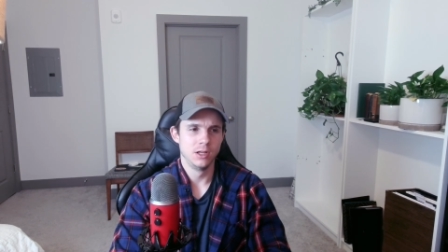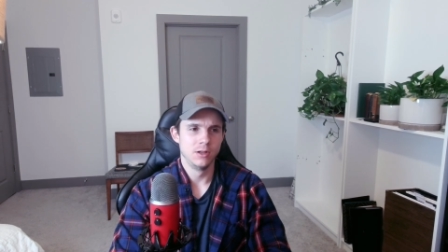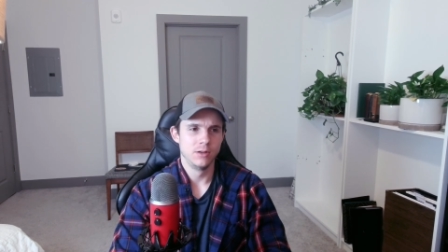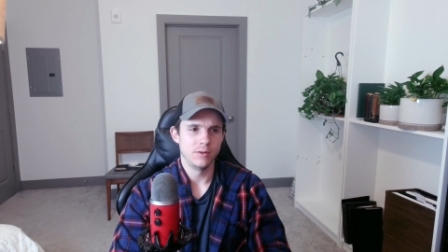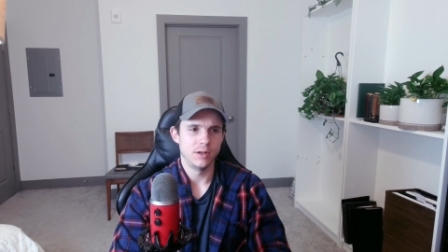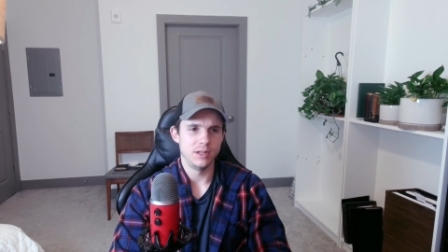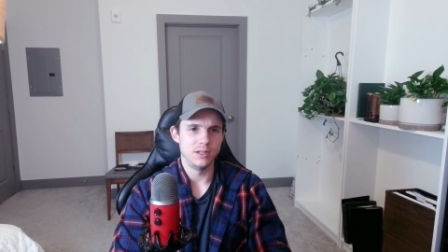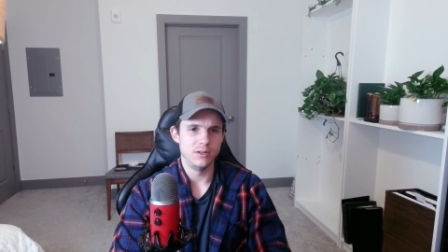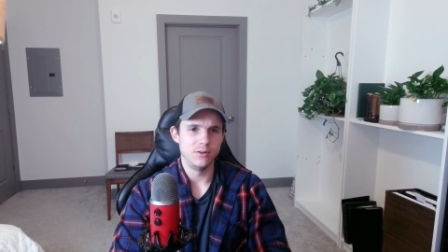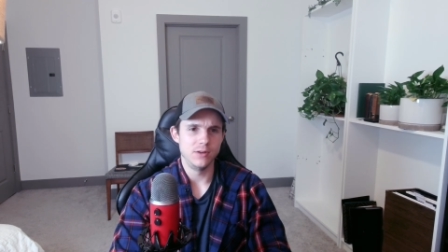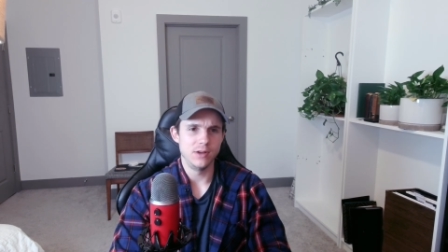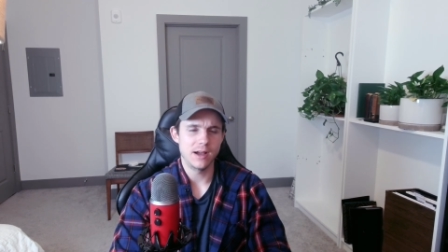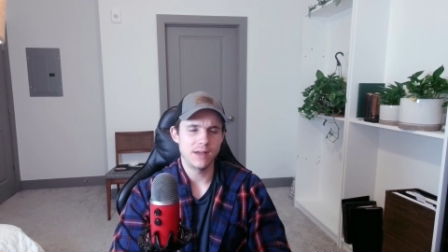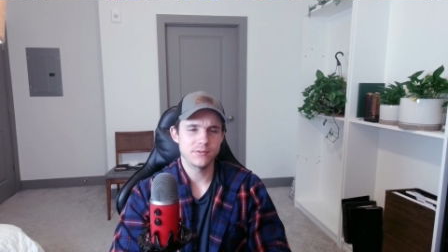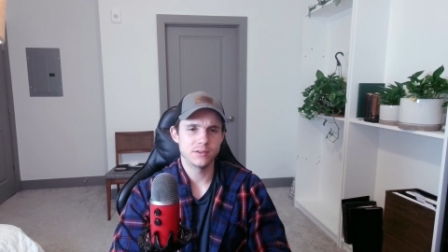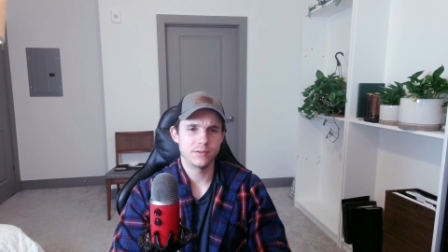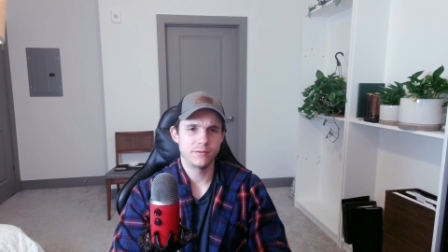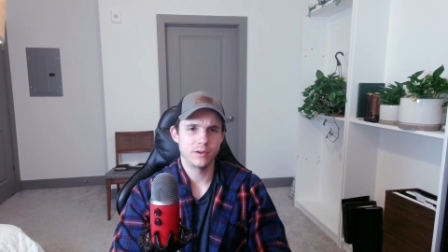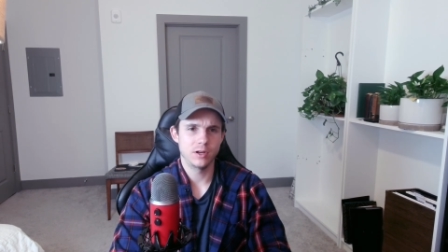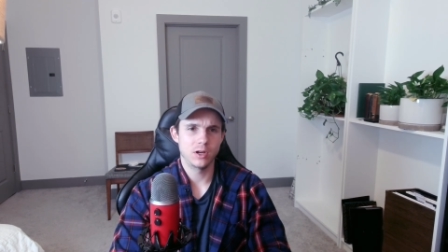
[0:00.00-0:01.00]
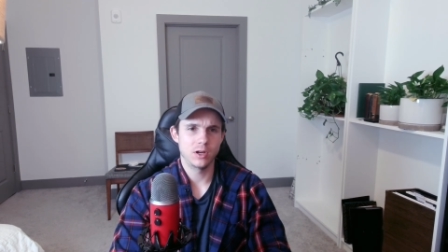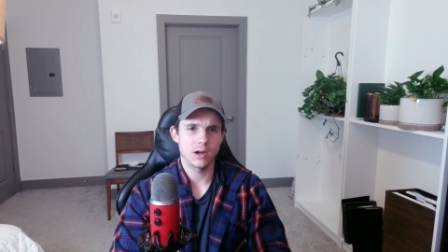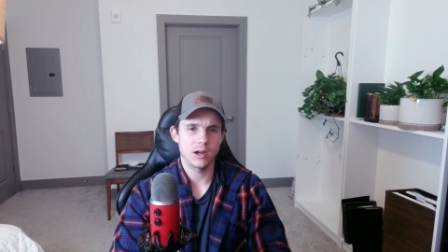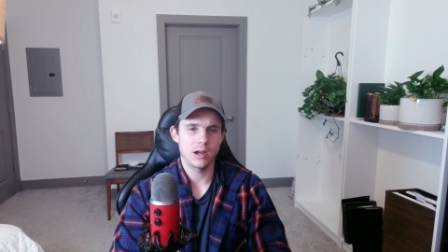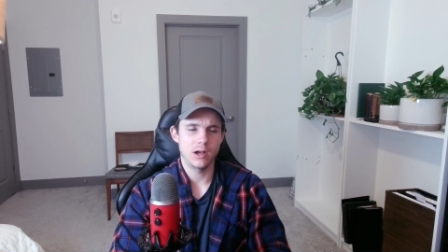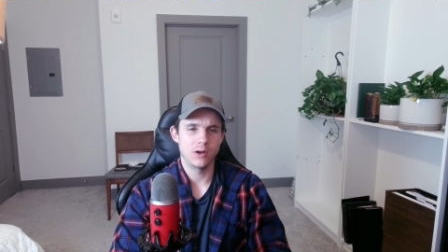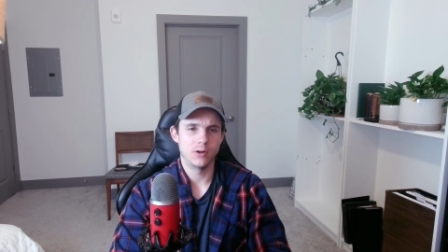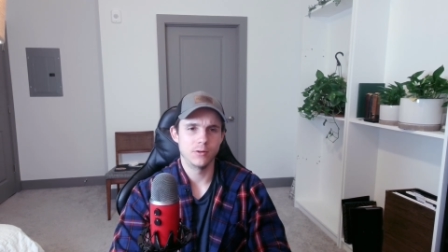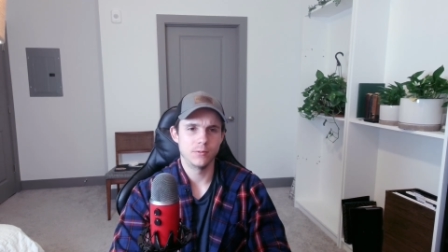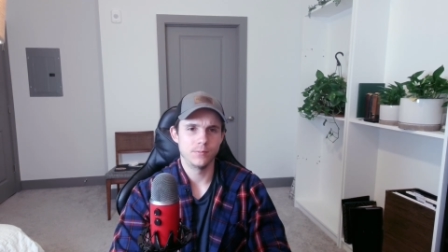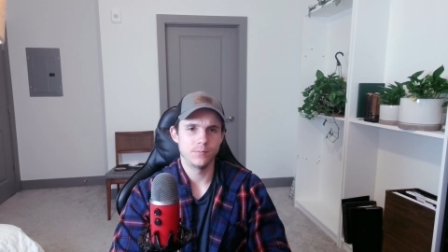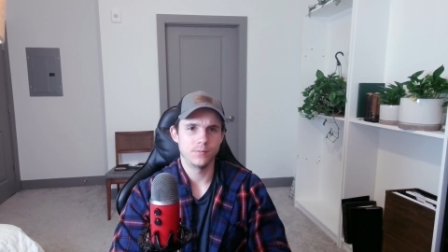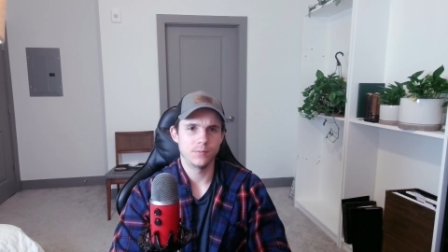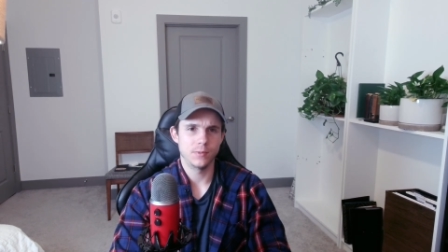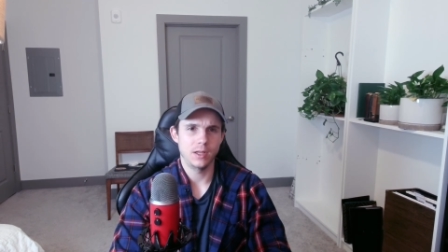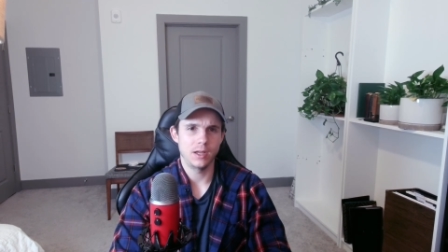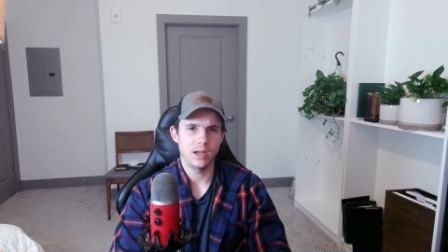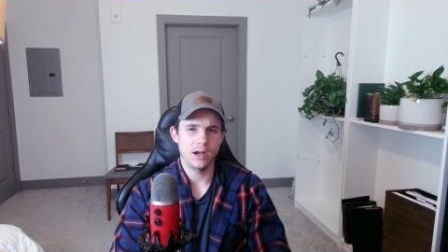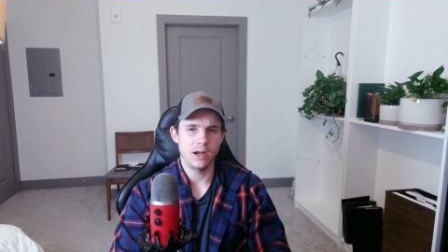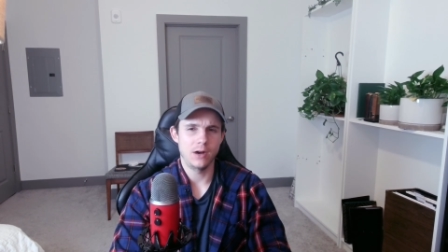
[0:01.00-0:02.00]
And you have to figure out
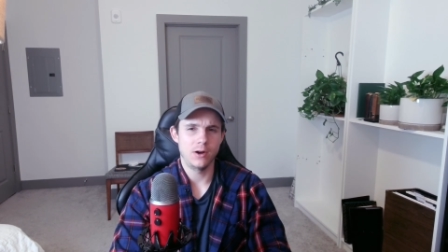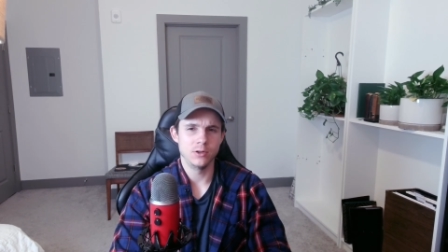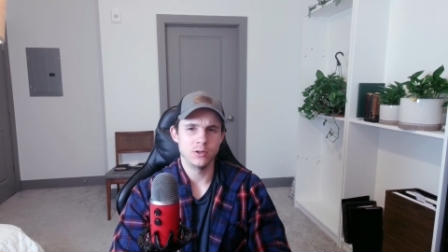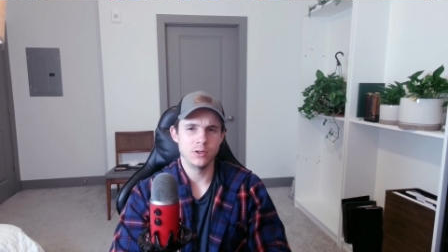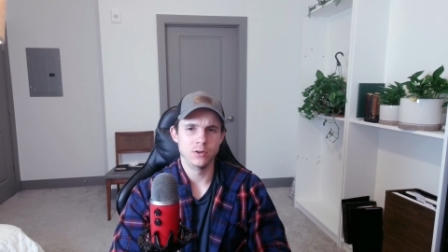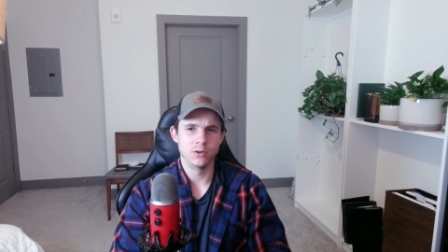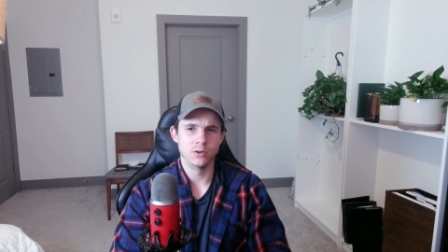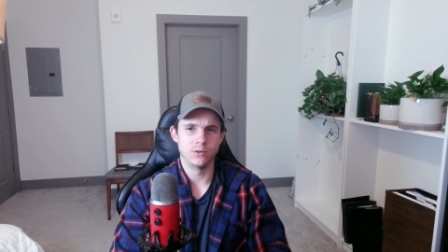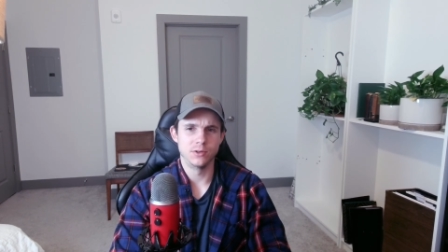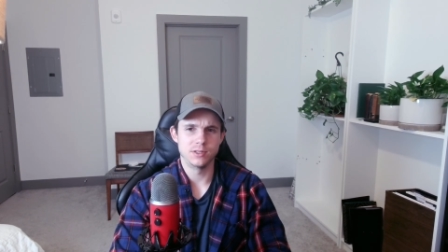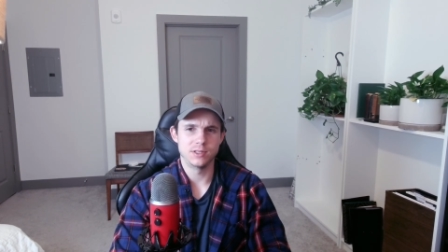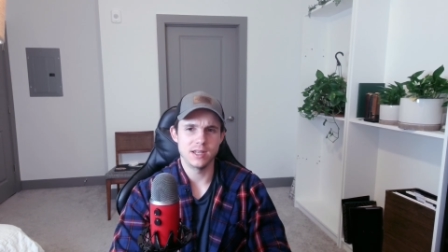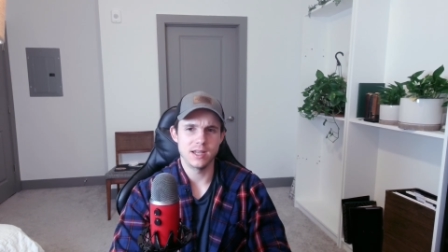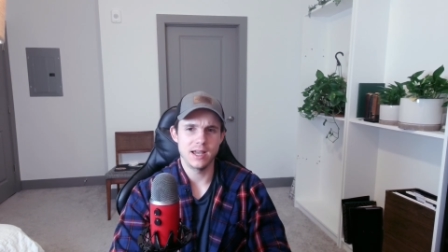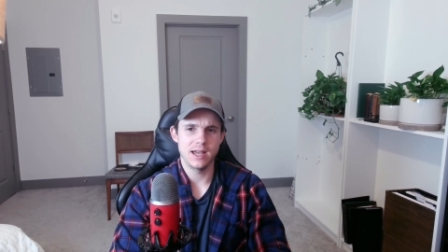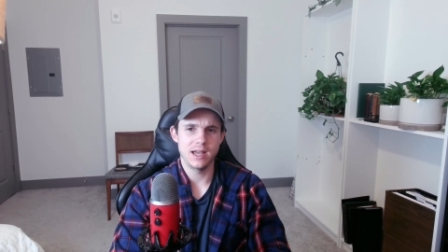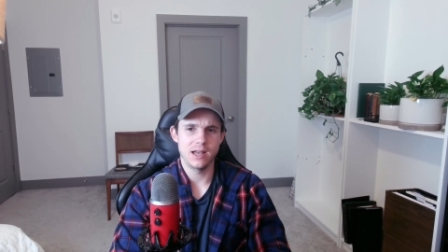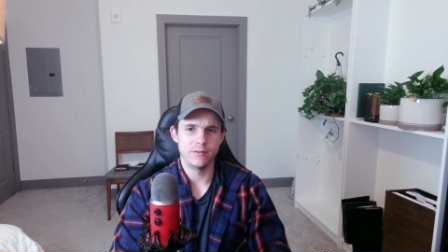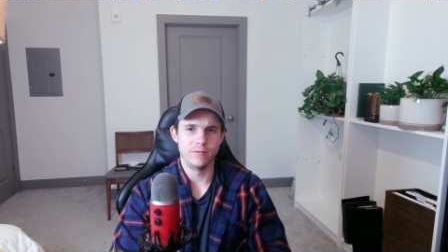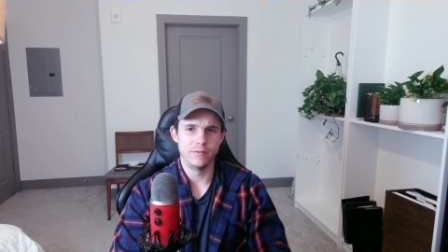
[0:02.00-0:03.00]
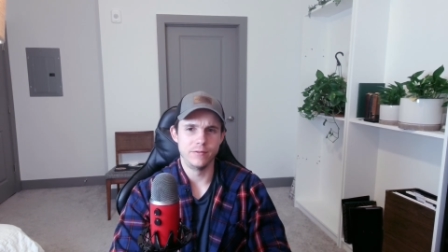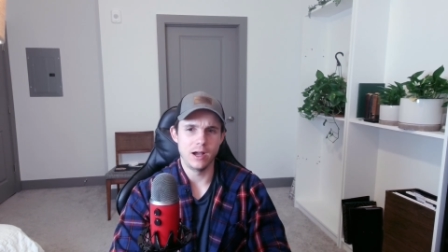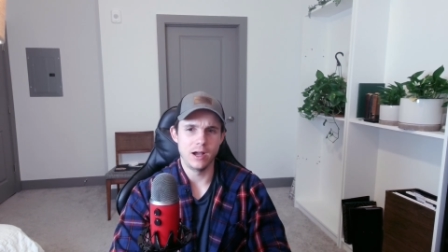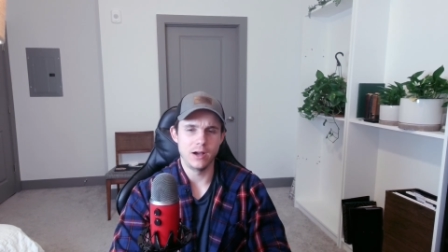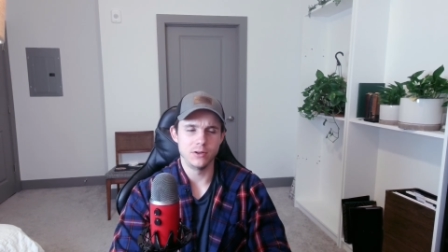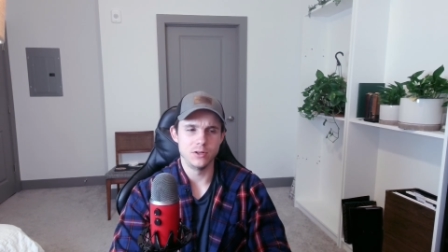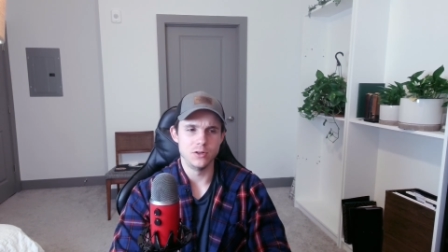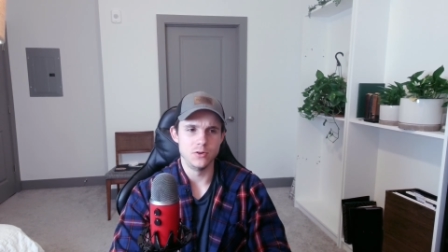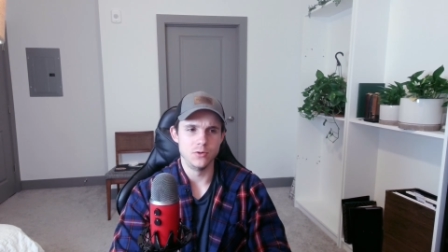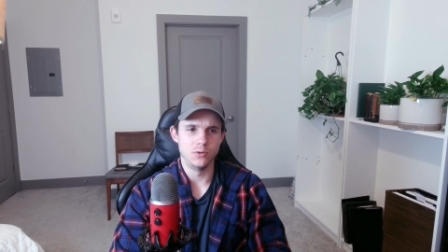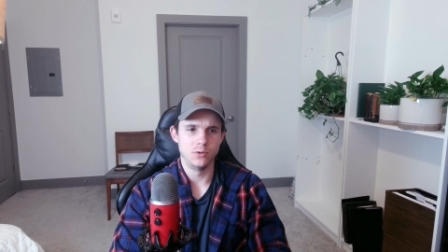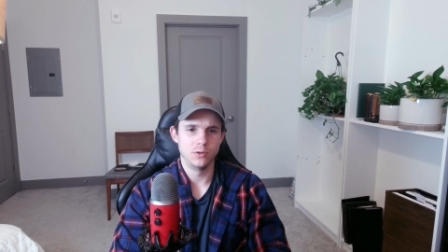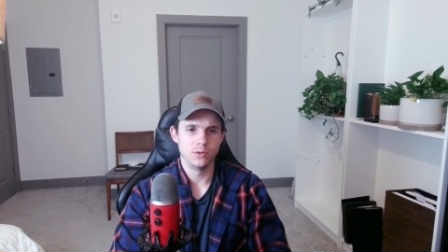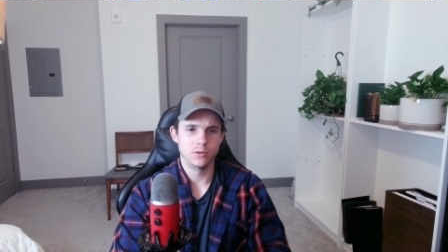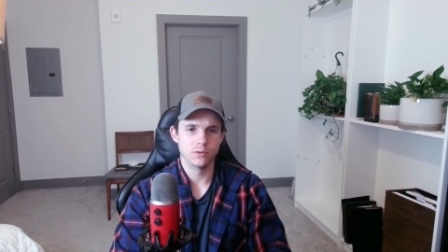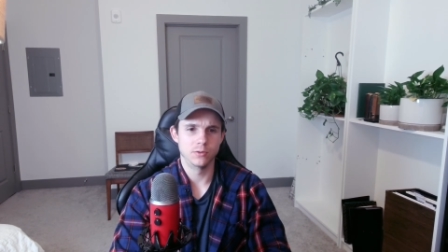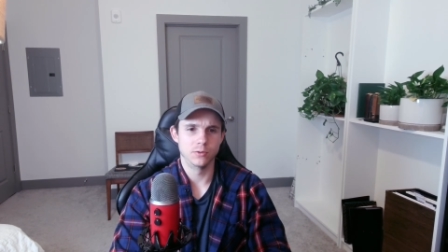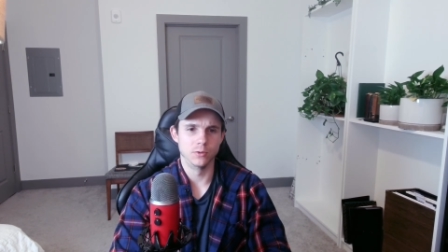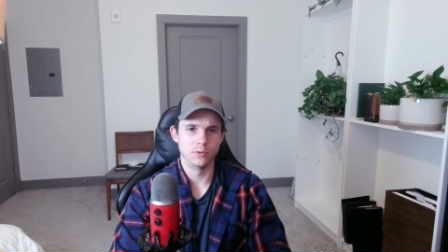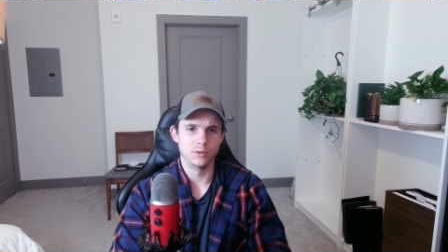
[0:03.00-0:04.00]
how you're going to add value
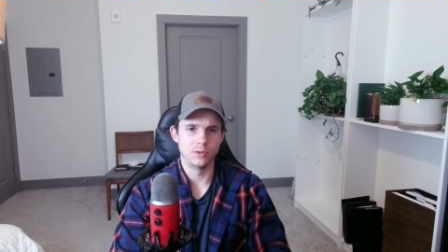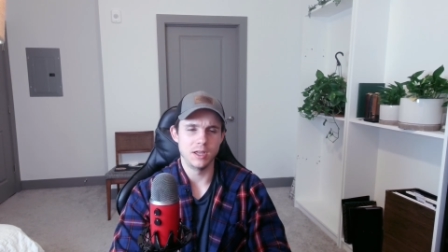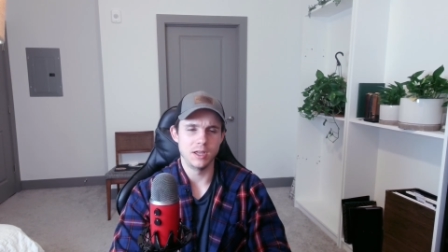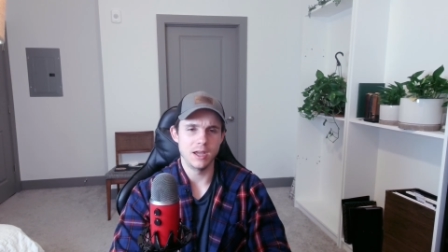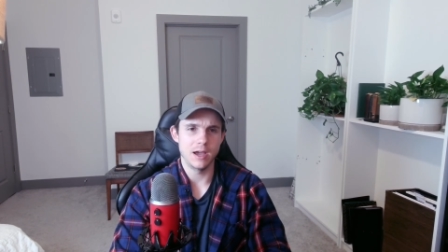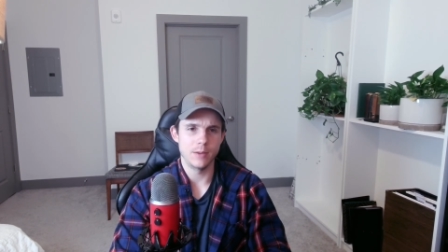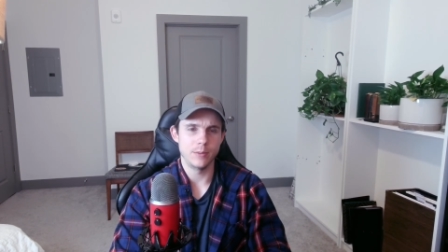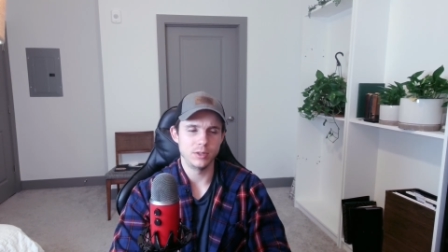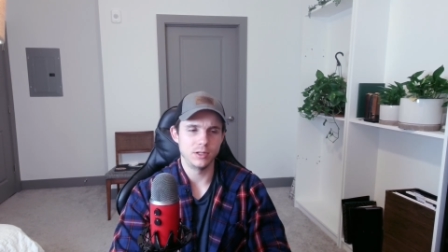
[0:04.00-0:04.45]
through the app,